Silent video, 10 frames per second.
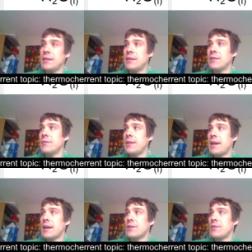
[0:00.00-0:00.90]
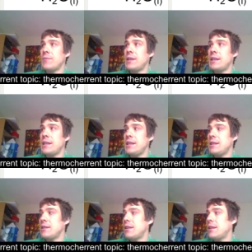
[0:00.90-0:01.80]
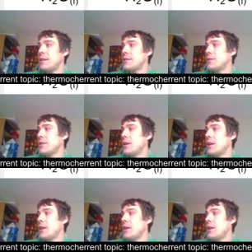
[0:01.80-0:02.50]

in our reaction. We need this.